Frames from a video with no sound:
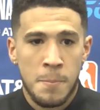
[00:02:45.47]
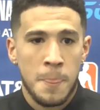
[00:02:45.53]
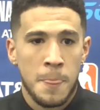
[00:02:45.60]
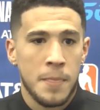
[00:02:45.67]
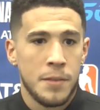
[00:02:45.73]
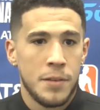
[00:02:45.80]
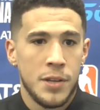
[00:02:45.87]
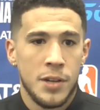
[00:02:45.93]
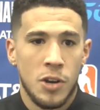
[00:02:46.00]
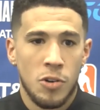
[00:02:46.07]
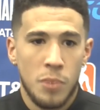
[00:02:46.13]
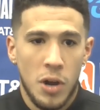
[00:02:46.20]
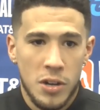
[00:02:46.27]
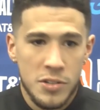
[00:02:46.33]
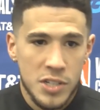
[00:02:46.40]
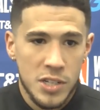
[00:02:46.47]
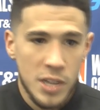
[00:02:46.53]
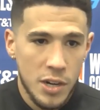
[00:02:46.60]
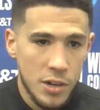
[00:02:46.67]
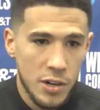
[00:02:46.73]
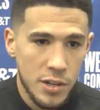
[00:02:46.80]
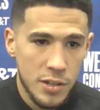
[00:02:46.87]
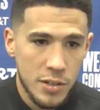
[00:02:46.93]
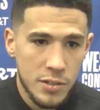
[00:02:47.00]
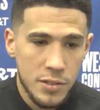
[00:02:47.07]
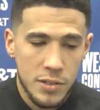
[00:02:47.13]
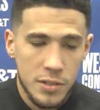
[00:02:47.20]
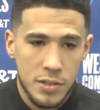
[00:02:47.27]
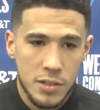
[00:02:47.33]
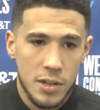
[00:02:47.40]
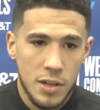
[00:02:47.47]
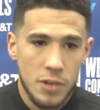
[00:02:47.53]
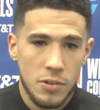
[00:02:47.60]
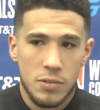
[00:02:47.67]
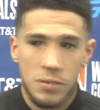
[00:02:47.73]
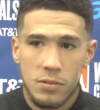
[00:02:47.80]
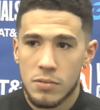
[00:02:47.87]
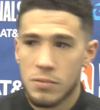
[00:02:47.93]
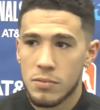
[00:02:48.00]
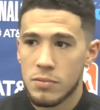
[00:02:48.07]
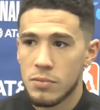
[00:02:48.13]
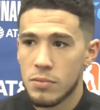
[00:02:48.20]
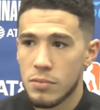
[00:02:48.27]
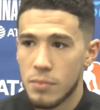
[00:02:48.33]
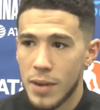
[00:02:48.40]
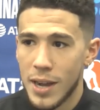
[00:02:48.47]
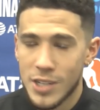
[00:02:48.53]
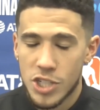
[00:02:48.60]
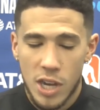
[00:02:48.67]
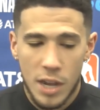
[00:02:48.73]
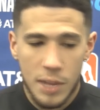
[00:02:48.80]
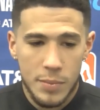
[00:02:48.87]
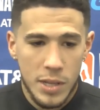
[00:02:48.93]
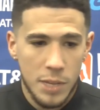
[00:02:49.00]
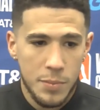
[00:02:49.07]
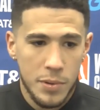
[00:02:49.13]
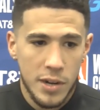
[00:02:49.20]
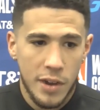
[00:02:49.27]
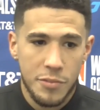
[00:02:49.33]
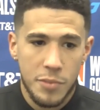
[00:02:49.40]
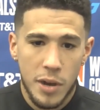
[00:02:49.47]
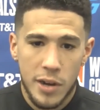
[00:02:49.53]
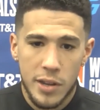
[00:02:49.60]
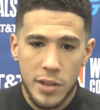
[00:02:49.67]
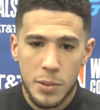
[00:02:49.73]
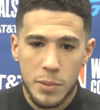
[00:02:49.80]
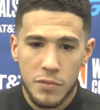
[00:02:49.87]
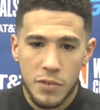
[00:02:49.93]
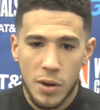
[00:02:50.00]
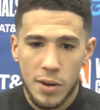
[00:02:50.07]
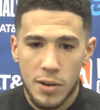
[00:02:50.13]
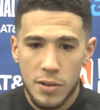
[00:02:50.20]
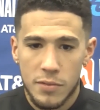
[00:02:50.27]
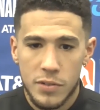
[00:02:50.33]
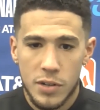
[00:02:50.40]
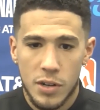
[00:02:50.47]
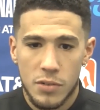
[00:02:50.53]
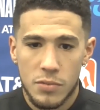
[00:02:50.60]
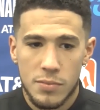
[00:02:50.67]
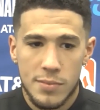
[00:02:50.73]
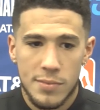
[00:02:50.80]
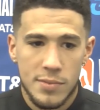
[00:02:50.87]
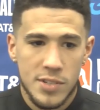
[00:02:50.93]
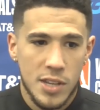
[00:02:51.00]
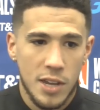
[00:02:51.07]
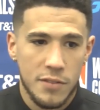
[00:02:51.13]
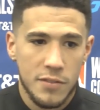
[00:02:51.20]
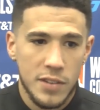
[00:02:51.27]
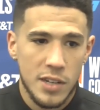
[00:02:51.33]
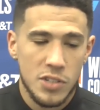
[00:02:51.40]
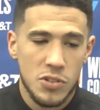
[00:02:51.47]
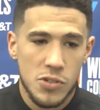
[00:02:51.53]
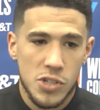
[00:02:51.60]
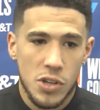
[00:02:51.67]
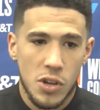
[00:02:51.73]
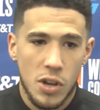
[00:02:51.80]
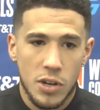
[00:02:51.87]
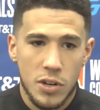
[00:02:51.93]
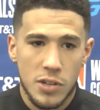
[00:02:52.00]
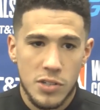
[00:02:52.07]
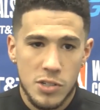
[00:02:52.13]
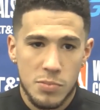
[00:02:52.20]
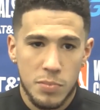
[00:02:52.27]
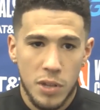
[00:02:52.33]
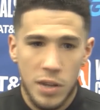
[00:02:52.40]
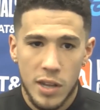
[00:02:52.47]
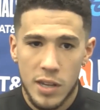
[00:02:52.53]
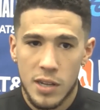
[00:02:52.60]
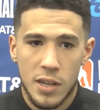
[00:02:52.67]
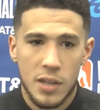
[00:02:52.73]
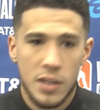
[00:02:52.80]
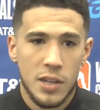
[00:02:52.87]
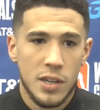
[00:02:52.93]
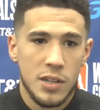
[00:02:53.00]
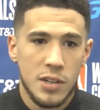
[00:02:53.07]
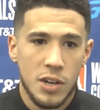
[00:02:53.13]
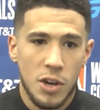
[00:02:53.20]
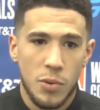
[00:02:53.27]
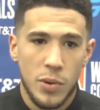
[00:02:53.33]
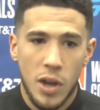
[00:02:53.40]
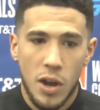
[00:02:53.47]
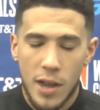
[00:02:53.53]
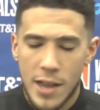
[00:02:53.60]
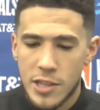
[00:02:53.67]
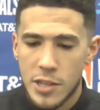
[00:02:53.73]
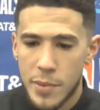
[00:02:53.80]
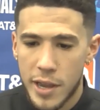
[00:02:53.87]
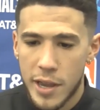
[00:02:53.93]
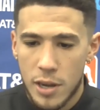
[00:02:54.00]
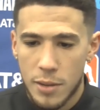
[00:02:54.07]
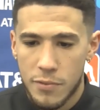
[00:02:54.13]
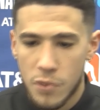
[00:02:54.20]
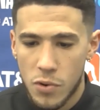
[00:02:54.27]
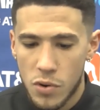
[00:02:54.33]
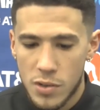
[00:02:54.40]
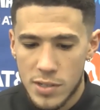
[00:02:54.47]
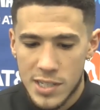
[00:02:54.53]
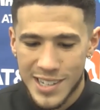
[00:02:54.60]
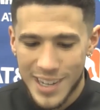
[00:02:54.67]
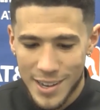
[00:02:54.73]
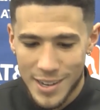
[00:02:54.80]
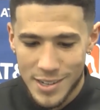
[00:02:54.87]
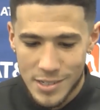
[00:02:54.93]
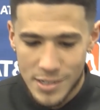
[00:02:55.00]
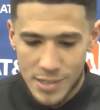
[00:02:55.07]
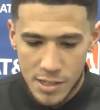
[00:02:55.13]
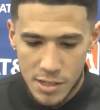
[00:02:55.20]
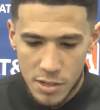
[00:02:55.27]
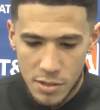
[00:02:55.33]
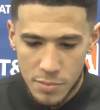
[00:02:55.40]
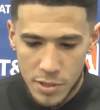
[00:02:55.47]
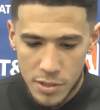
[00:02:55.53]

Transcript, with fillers: you know, ball security, you know, my job, keeping everybody involved, you know, stuff that's usually on Chris's plate. You know, we all had to make up for it today as a team. And